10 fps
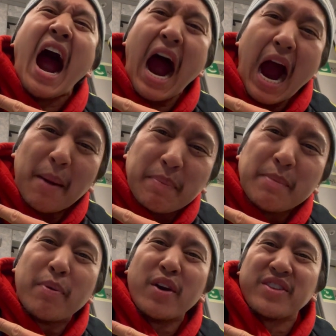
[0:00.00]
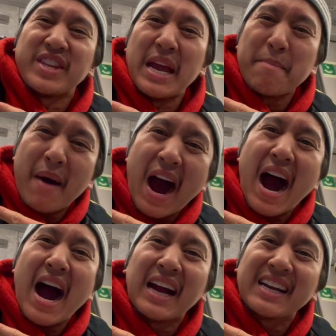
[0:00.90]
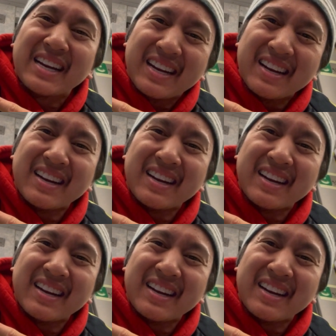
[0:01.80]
Happy birthday, Mak.